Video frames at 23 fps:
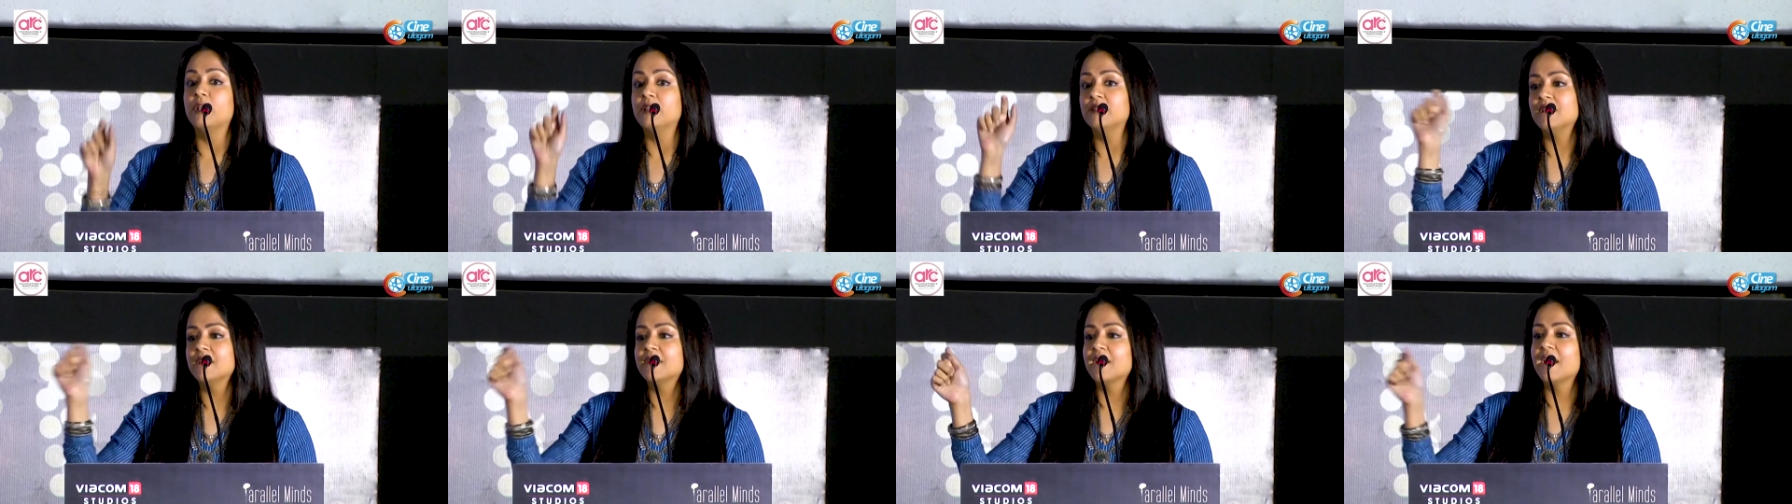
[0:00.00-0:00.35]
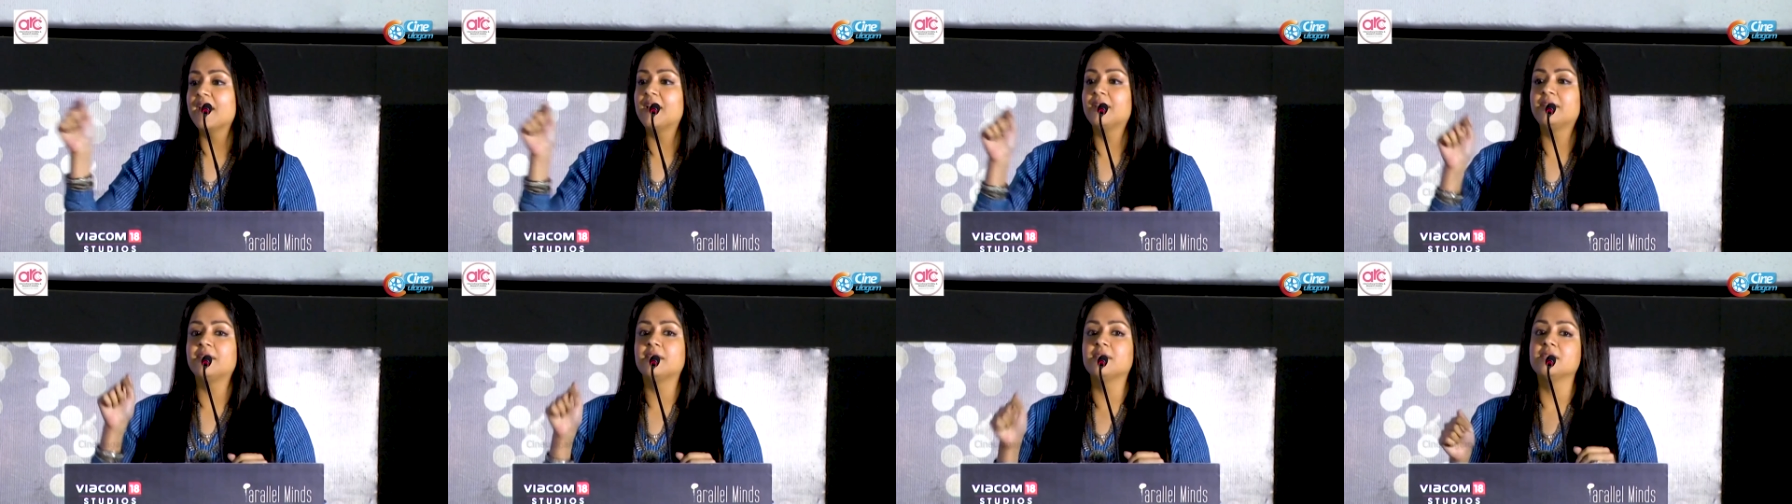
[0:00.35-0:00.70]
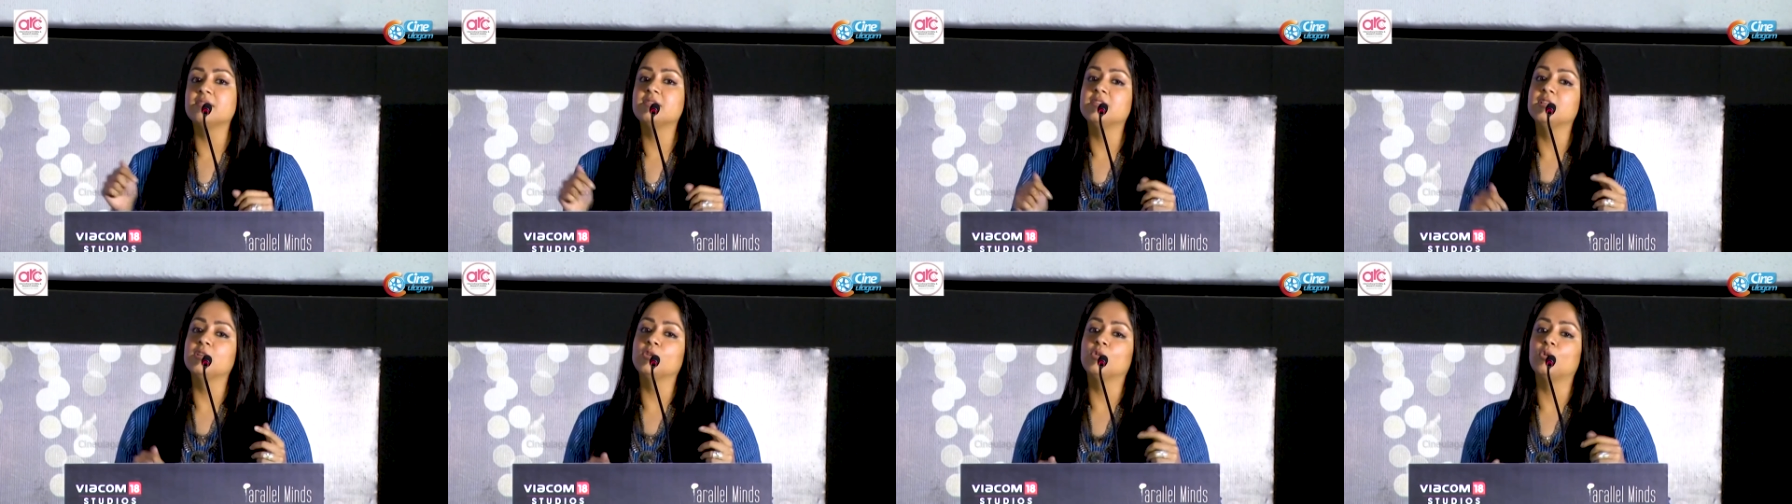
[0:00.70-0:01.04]
indha character in the
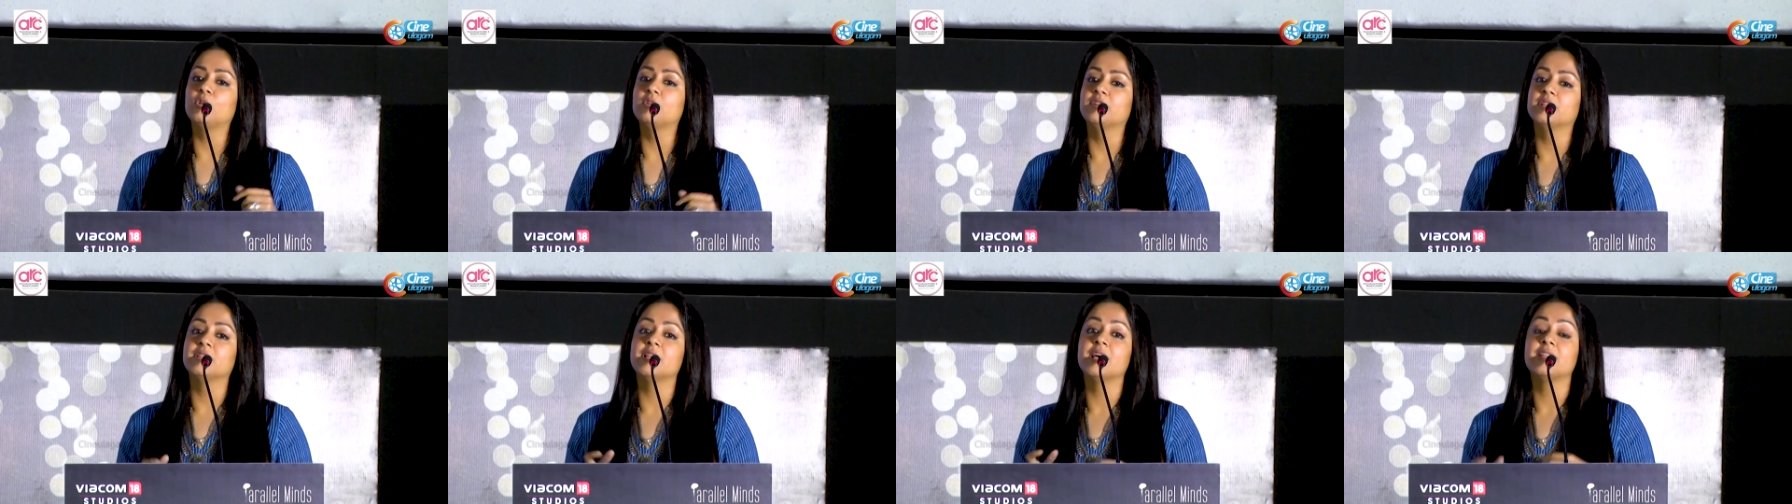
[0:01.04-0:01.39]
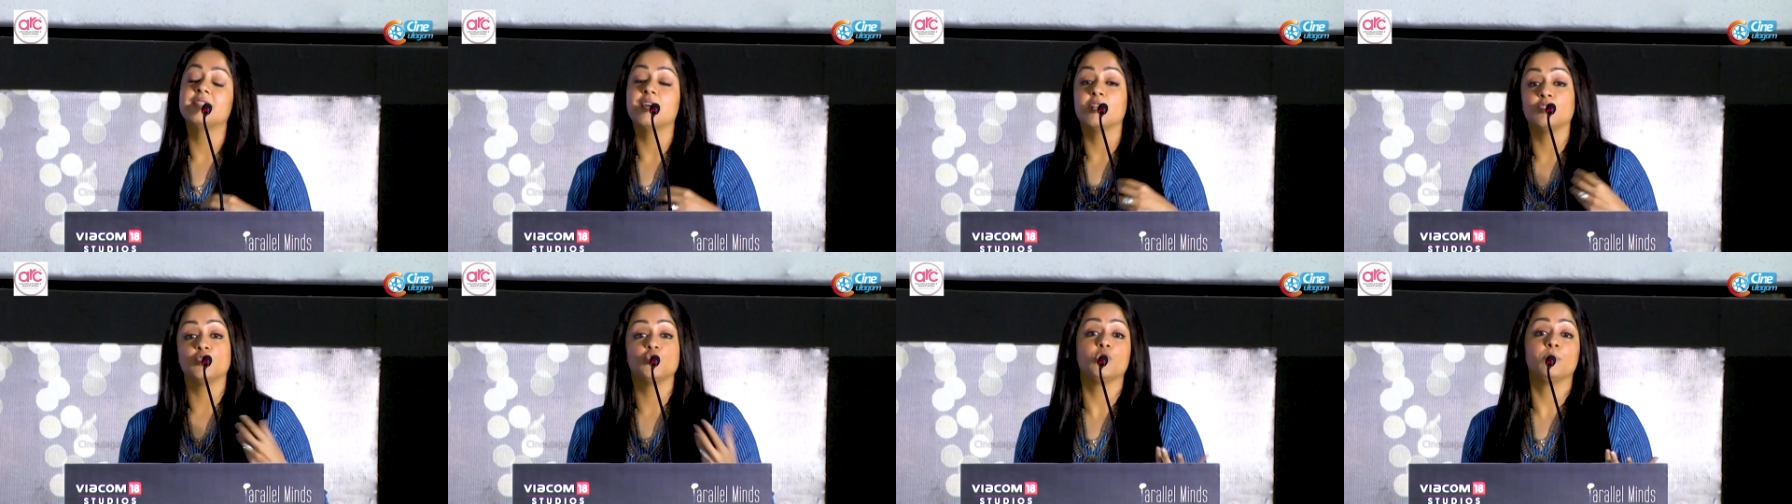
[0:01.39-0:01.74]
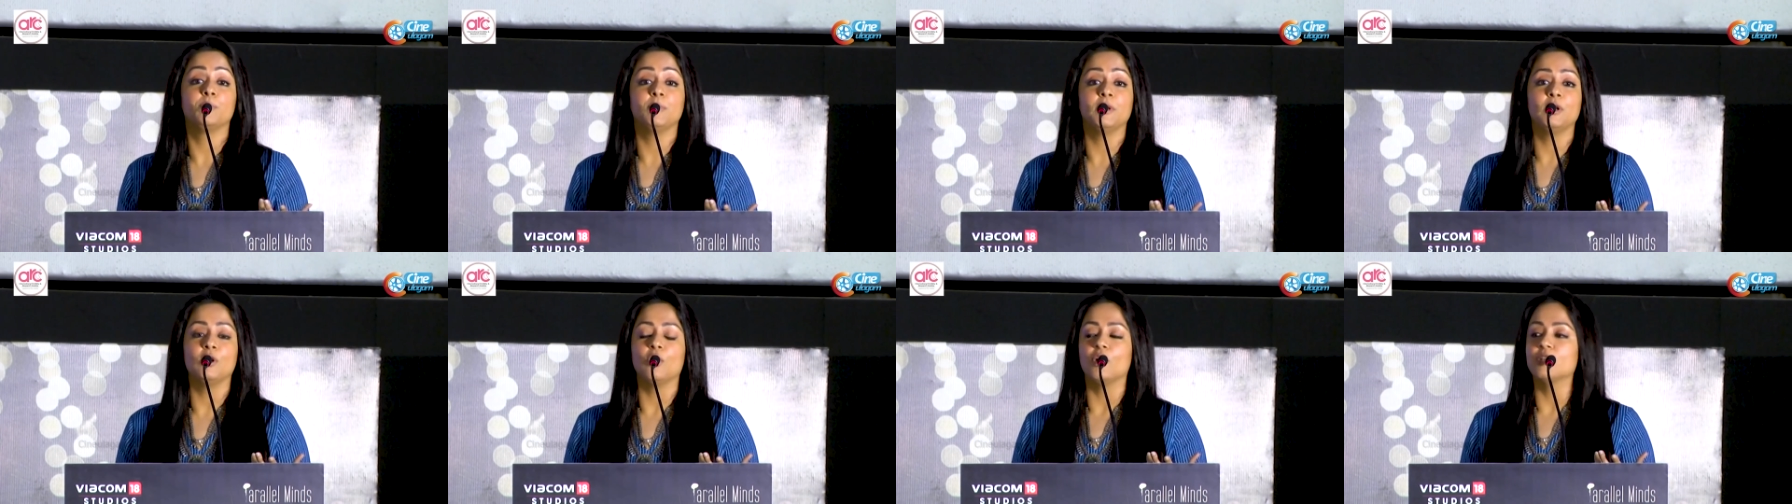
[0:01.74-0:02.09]
scene ku vanda that should
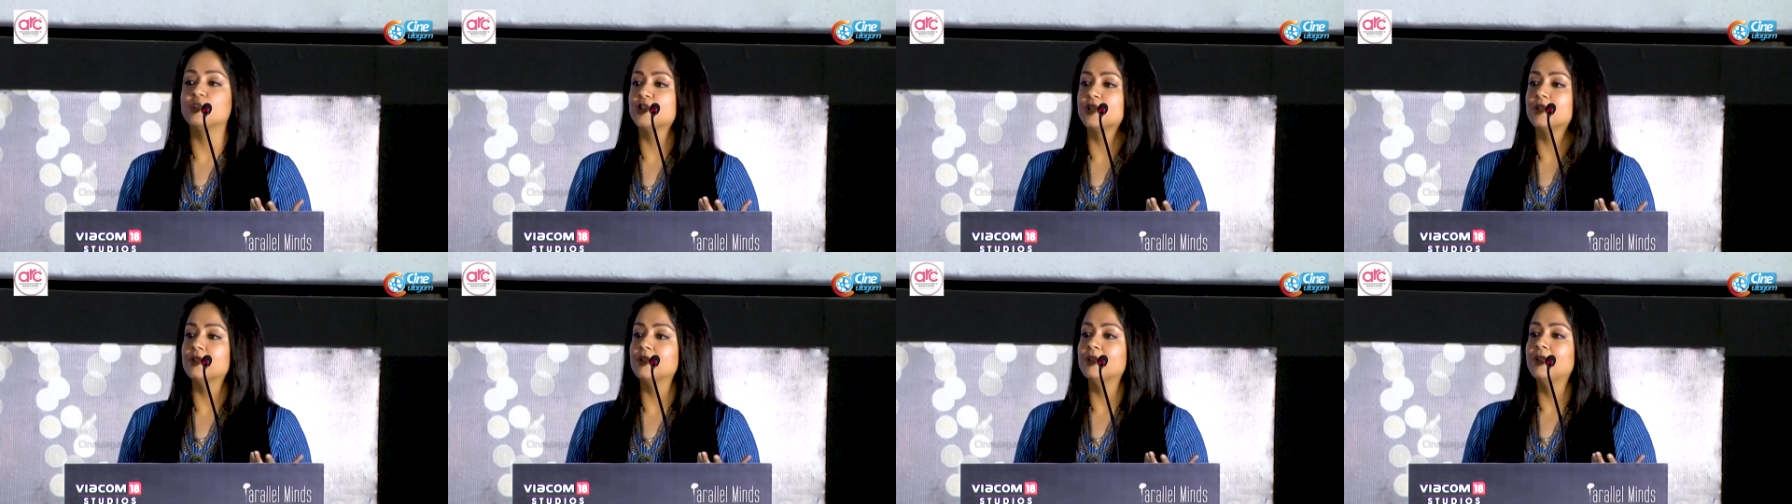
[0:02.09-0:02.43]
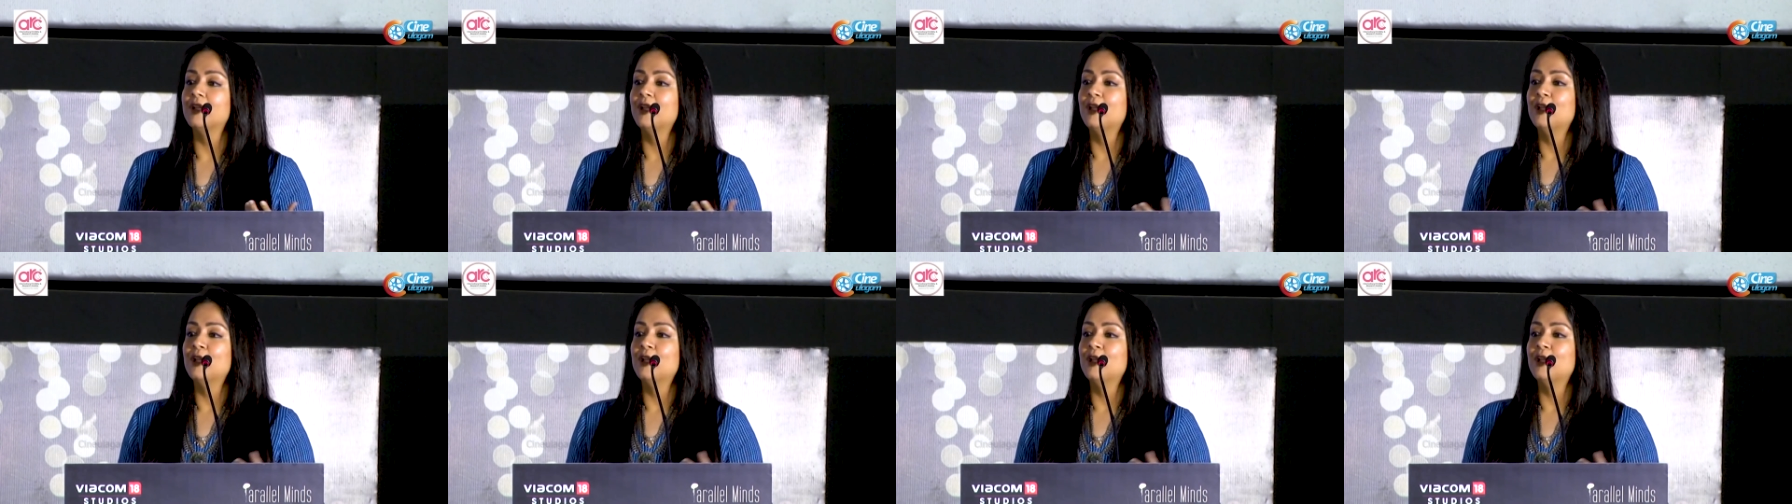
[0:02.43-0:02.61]
be logical.